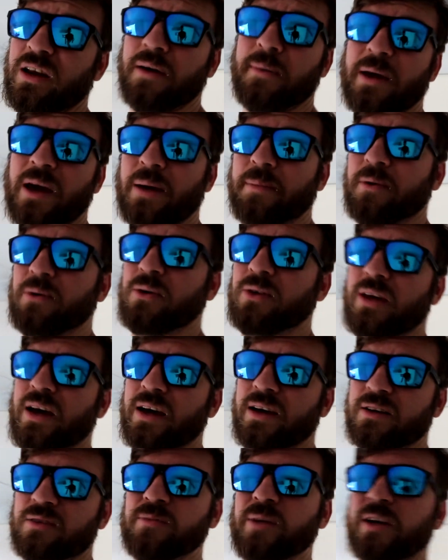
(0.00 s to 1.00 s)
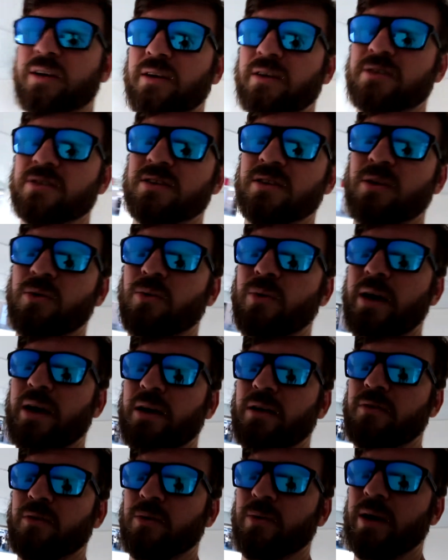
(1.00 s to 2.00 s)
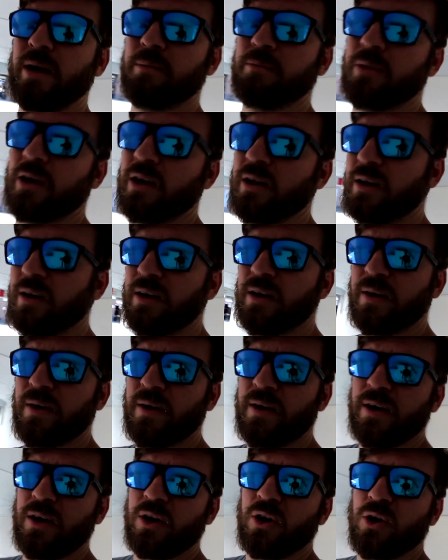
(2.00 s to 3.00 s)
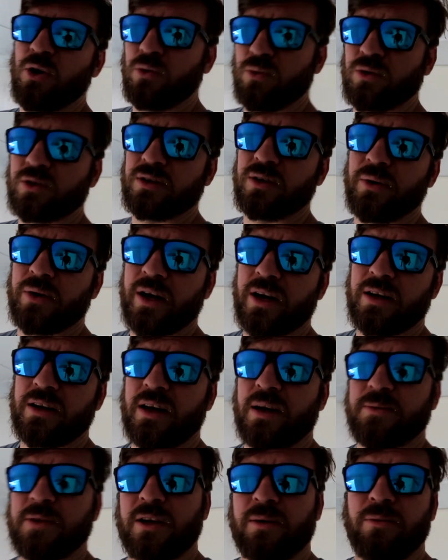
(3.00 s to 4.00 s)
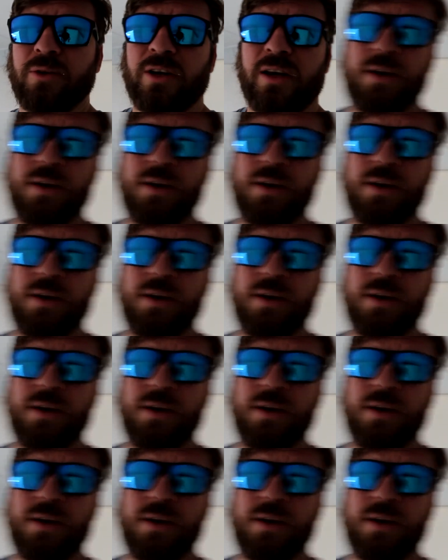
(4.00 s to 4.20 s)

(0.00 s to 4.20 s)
I'd be happy with that because my car's still way overweight, but we'll see what kind of times I can put